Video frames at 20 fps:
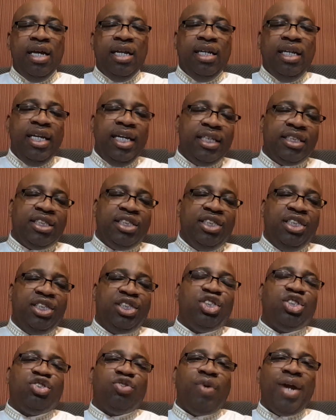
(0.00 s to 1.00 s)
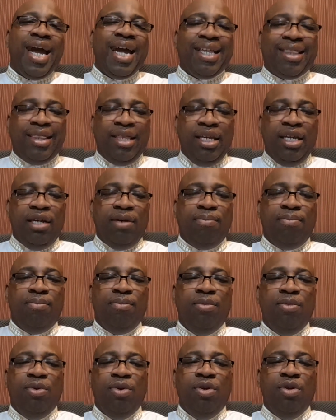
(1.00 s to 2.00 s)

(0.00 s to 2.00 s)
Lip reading: Let's distract them